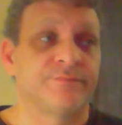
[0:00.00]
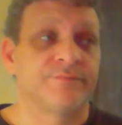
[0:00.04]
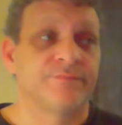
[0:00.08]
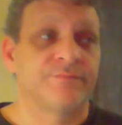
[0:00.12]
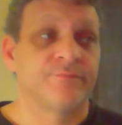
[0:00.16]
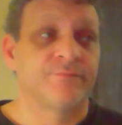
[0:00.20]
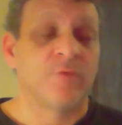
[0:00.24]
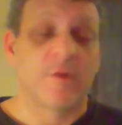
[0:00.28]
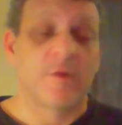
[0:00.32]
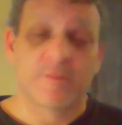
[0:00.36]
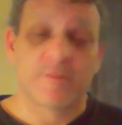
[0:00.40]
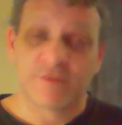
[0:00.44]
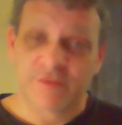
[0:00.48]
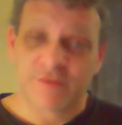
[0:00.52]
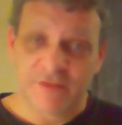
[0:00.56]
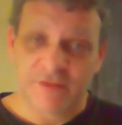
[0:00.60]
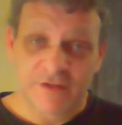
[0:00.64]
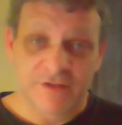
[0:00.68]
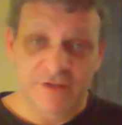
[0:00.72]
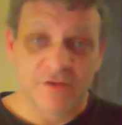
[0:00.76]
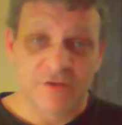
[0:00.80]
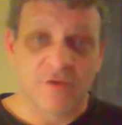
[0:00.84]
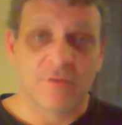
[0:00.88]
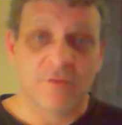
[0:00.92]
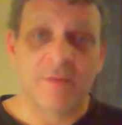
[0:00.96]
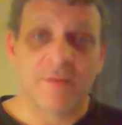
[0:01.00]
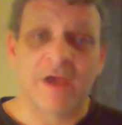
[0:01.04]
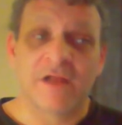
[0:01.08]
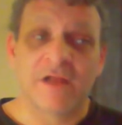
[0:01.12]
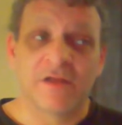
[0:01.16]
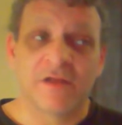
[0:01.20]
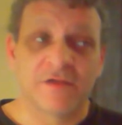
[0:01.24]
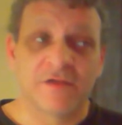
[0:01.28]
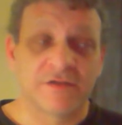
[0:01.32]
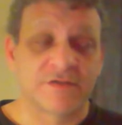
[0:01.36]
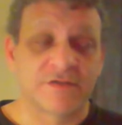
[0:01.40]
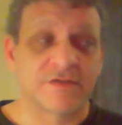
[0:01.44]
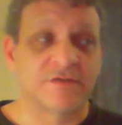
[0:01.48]
represented on my
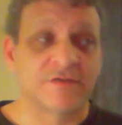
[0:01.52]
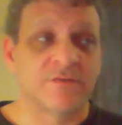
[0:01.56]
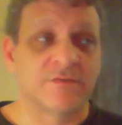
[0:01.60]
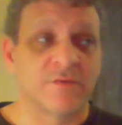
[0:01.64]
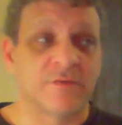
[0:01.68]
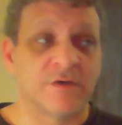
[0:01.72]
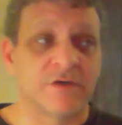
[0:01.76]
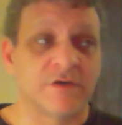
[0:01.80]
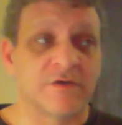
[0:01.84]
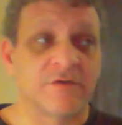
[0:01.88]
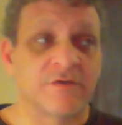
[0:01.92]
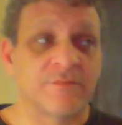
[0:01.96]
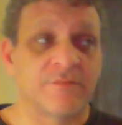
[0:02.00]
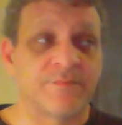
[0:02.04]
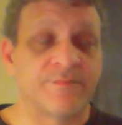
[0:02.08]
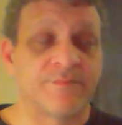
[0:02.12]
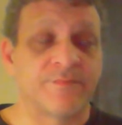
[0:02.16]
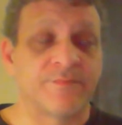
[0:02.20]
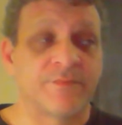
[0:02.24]
list as well.